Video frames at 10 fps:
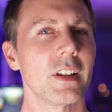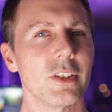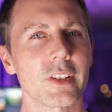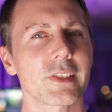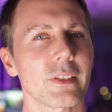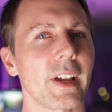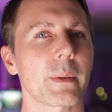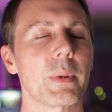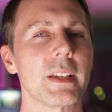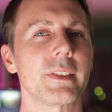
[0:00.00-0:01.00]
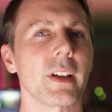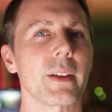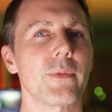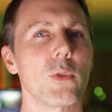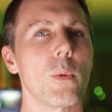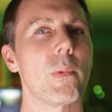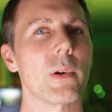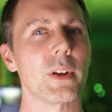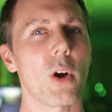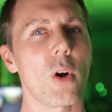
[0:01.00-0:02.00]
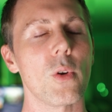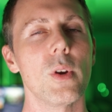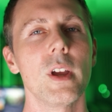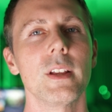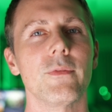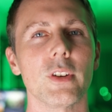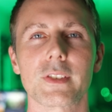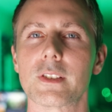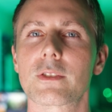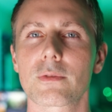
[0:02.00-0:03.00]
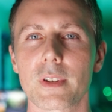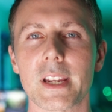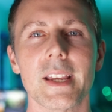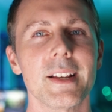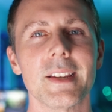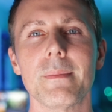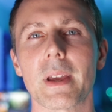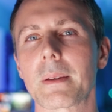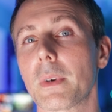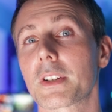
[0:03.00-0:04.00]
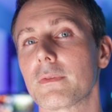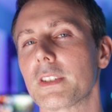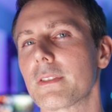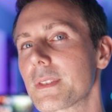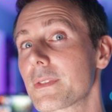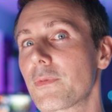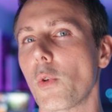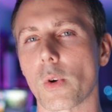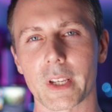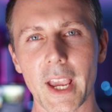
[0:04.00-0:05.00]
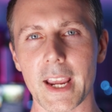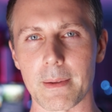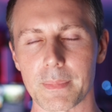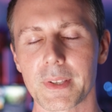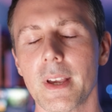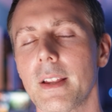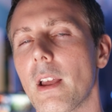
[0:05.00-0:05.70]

just like P C I E four point oh versus three didn't make much of a difference for games.